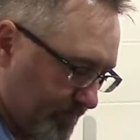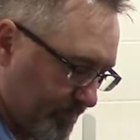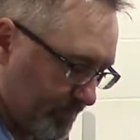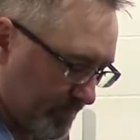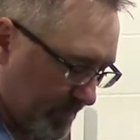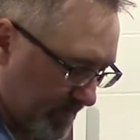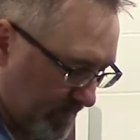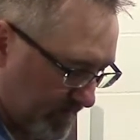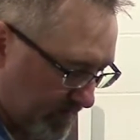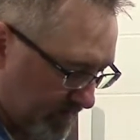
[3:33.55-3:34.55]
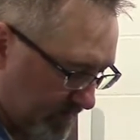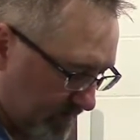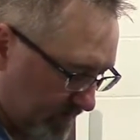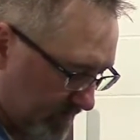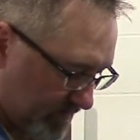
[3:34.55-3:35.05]

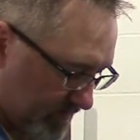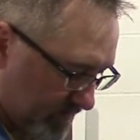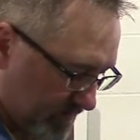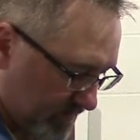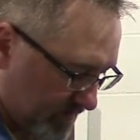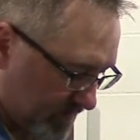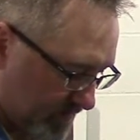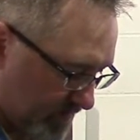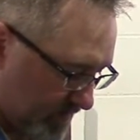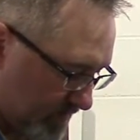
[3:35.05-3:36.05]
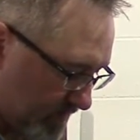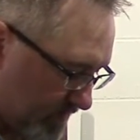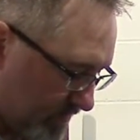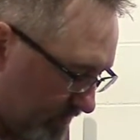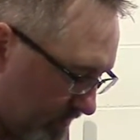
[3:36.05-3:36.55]

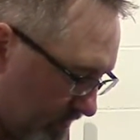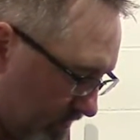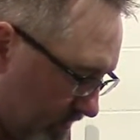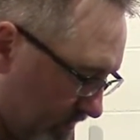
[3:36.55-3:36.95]
Nothing is said.